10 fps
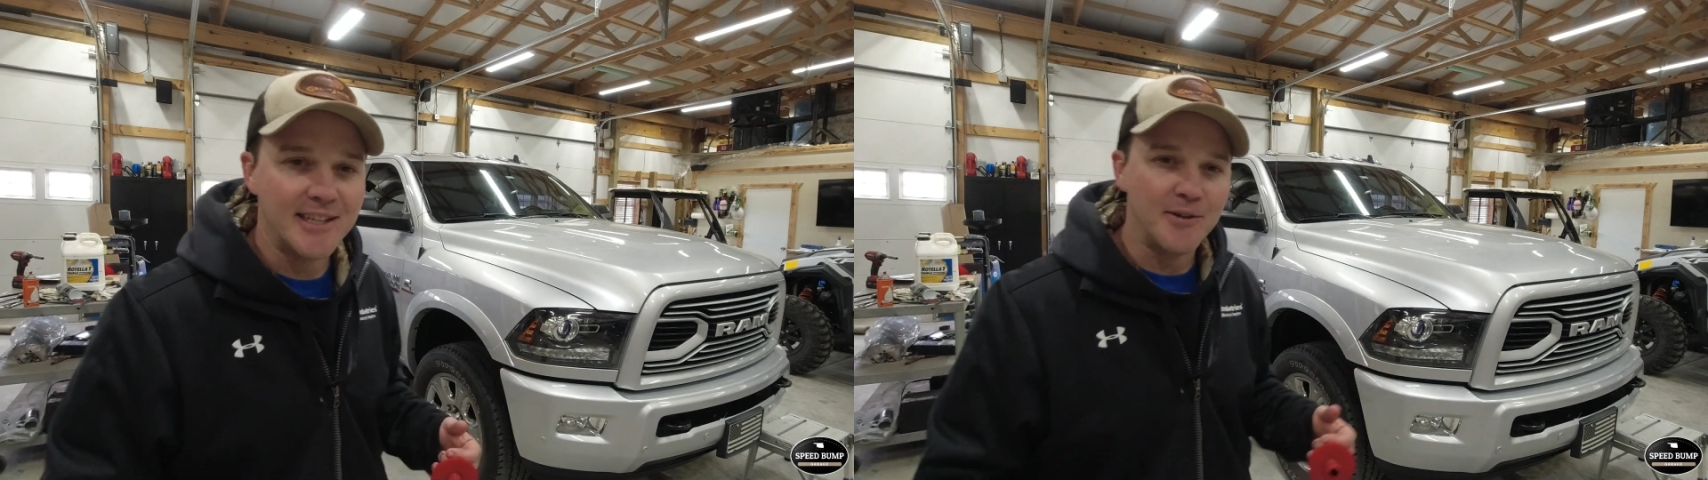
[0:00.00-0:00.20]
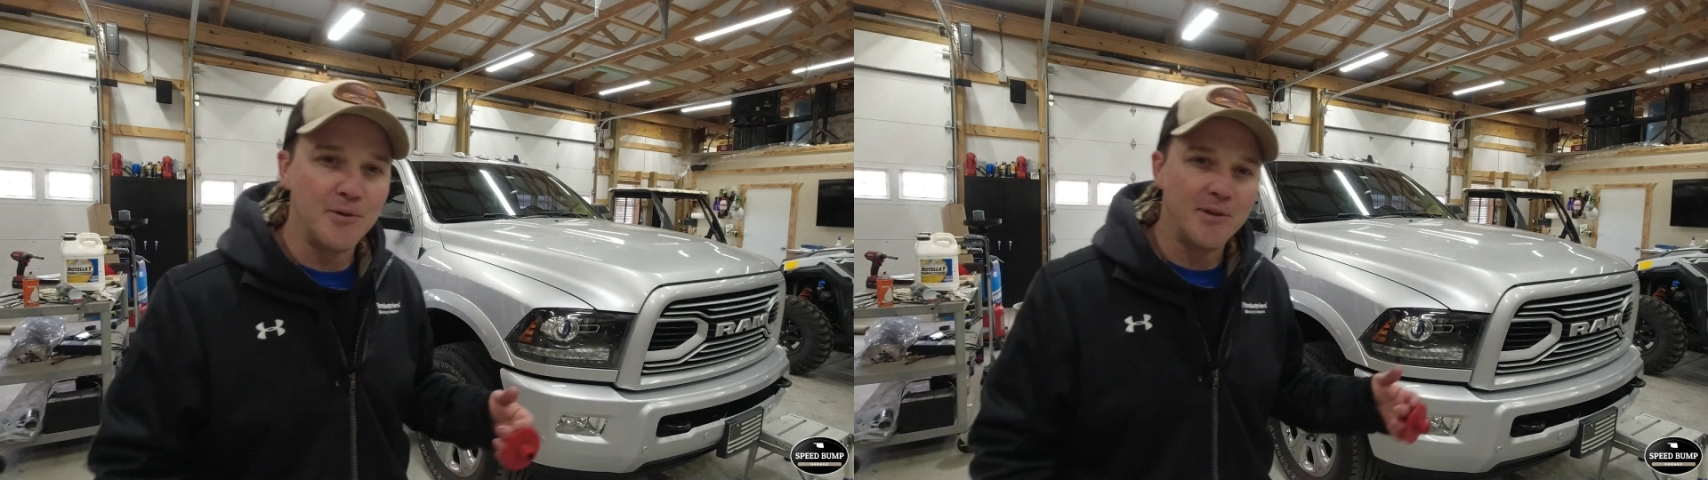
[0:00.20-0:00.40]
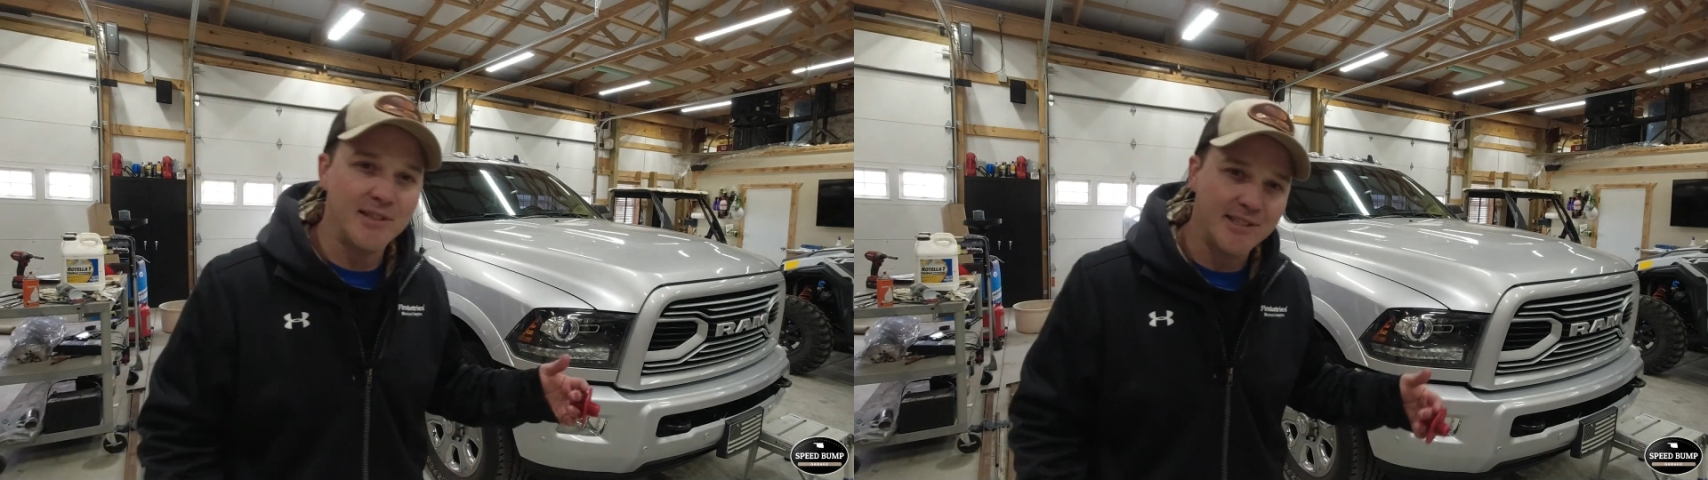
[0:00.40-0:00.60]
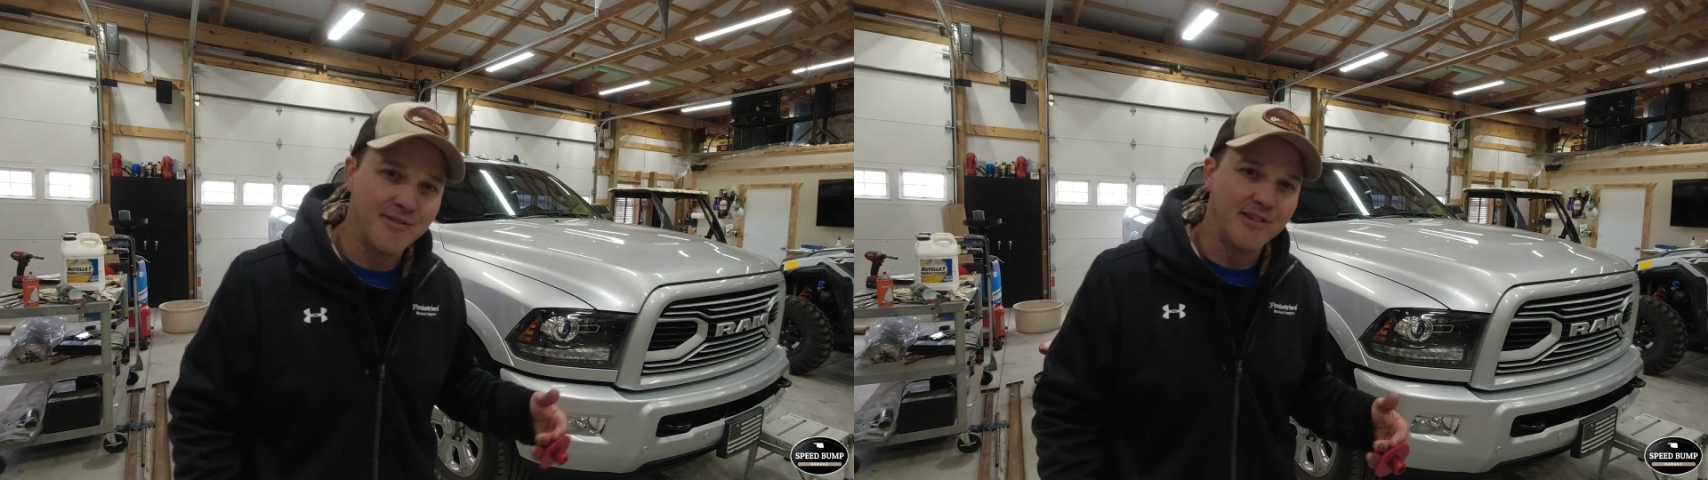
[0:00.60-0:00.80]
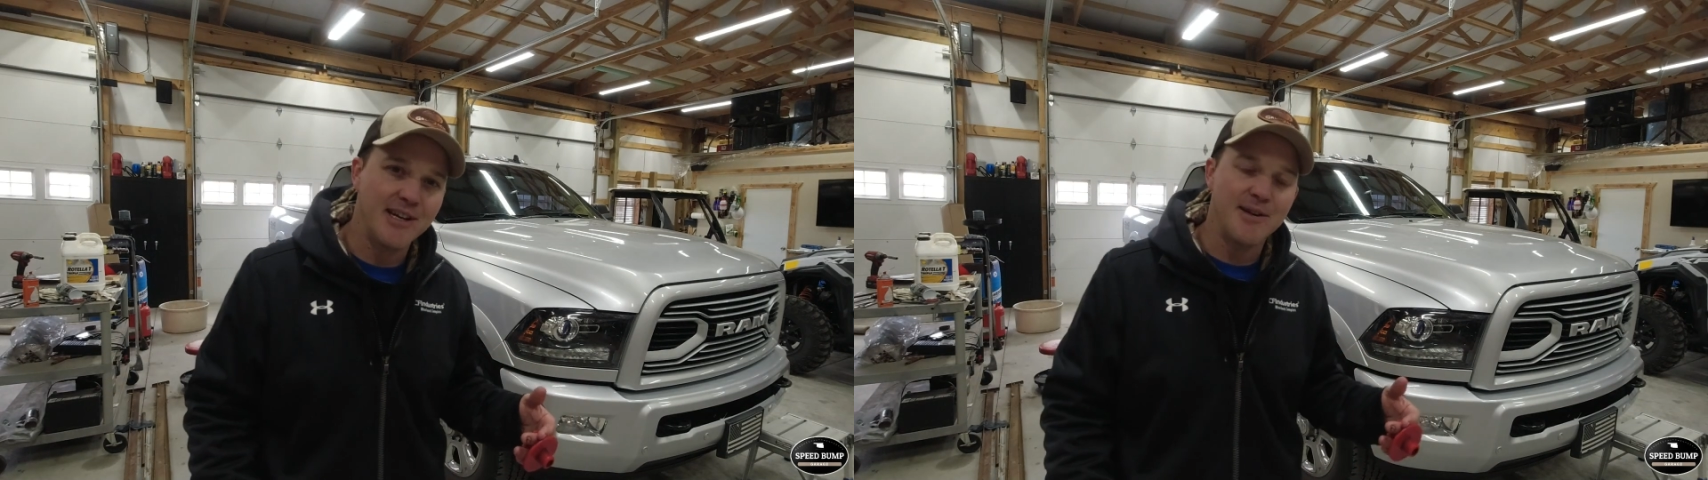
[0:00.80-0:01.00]
That oil in the
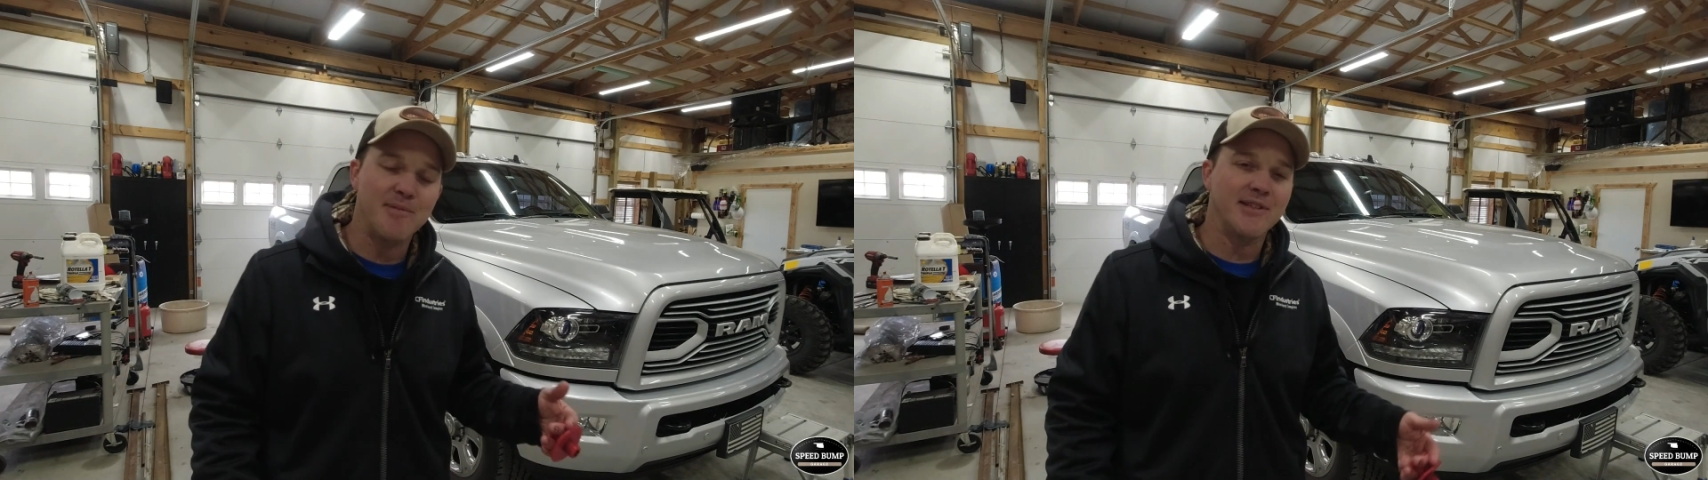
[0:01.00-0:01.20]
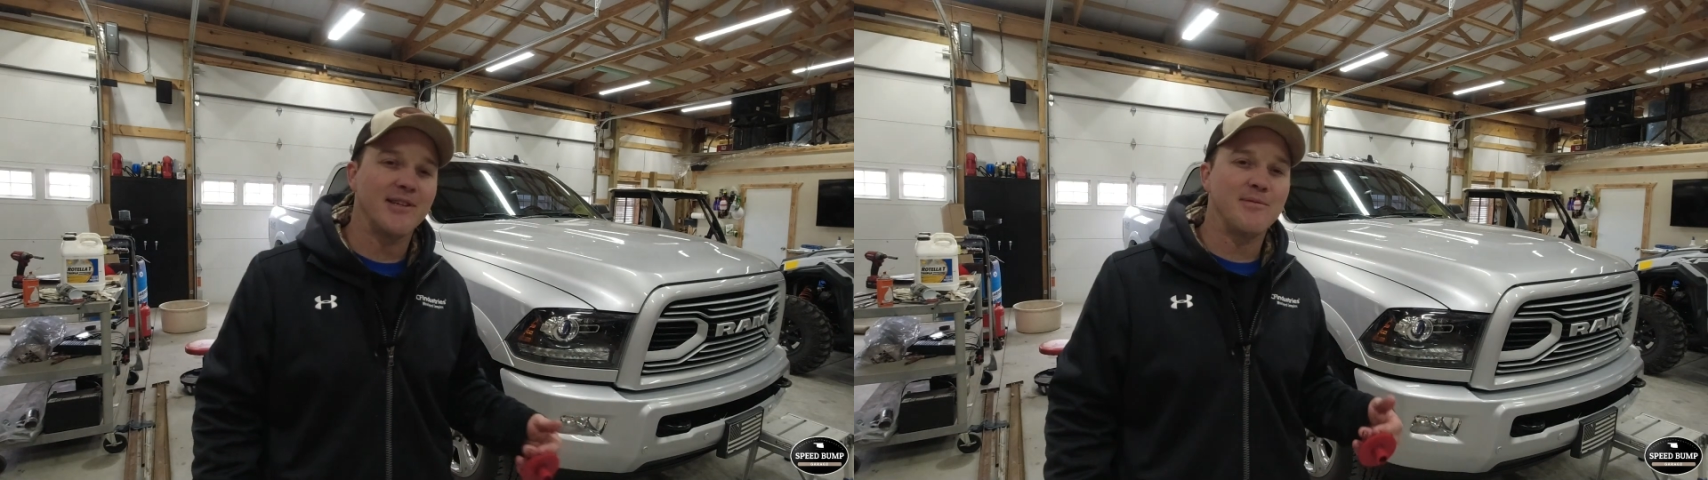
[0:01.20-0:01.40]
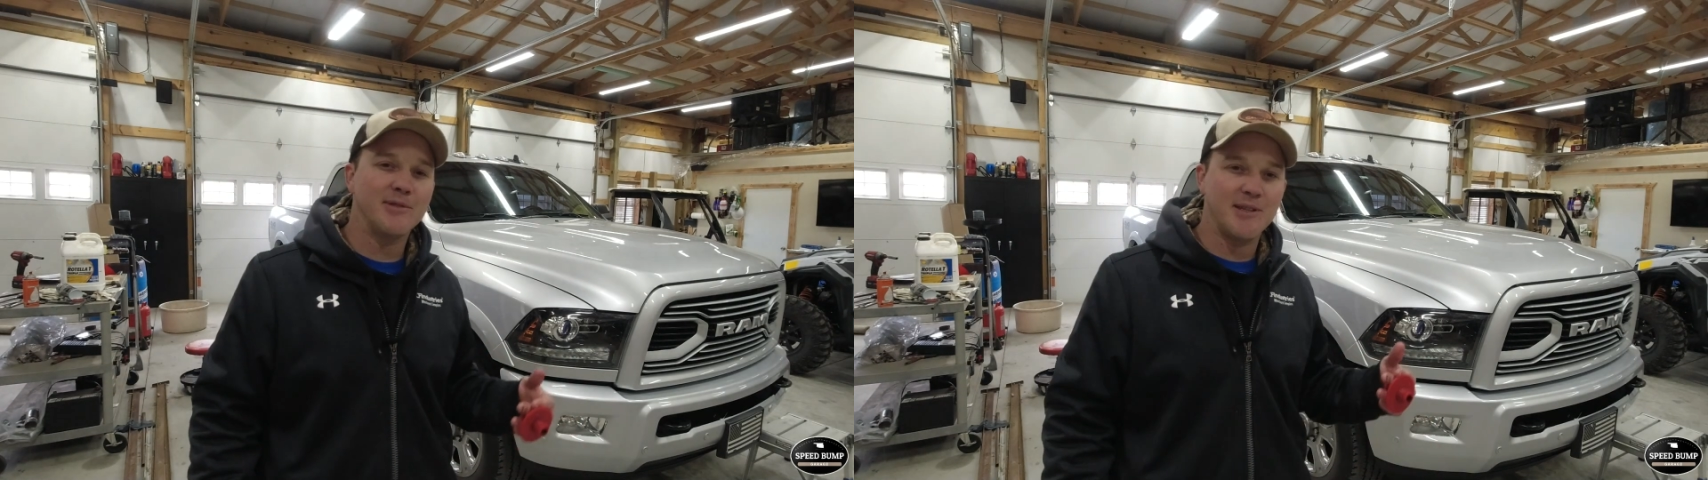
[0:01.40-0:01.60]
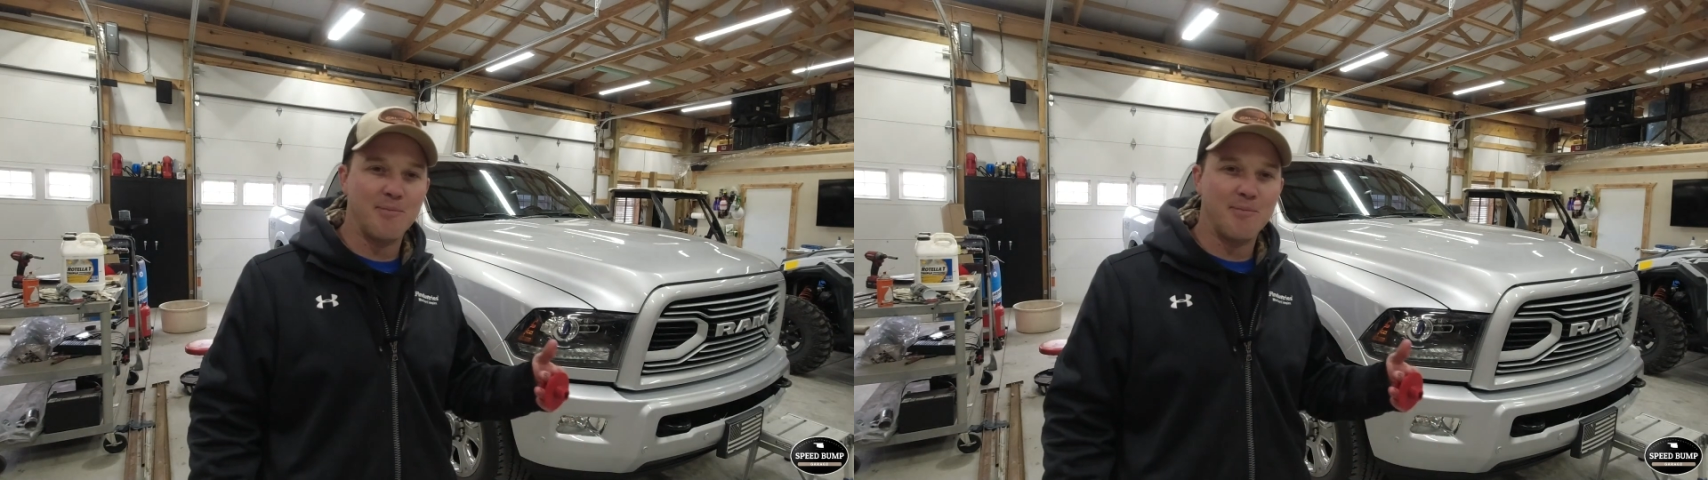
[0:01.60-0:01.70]
frame is almost